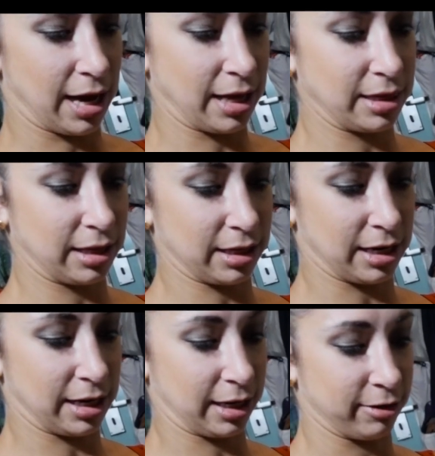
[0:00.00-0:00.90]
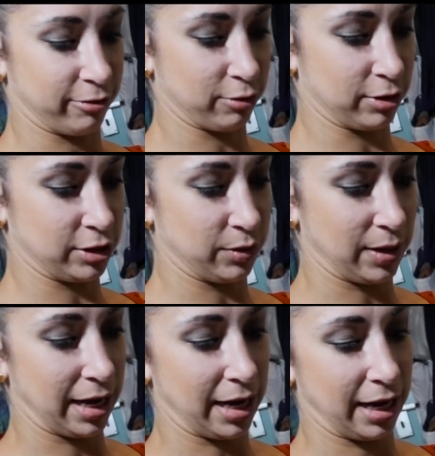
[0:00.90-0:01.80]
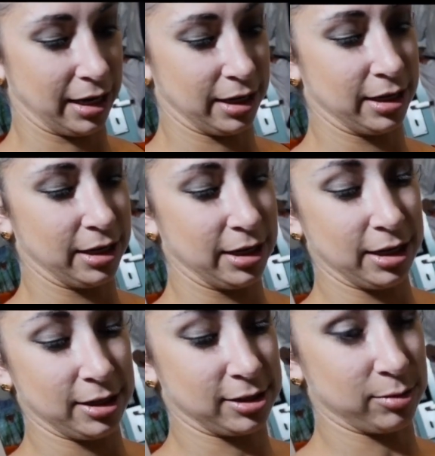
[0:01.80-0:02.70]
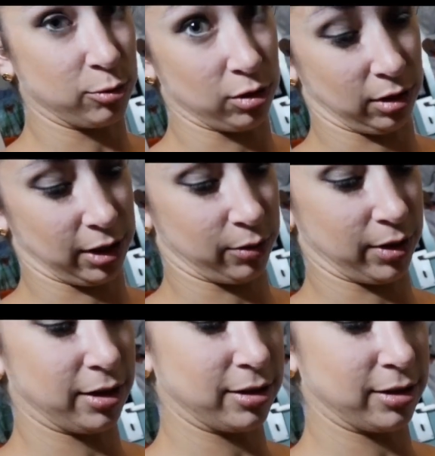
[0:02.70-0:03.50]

I think that I can afford to add some more liquid,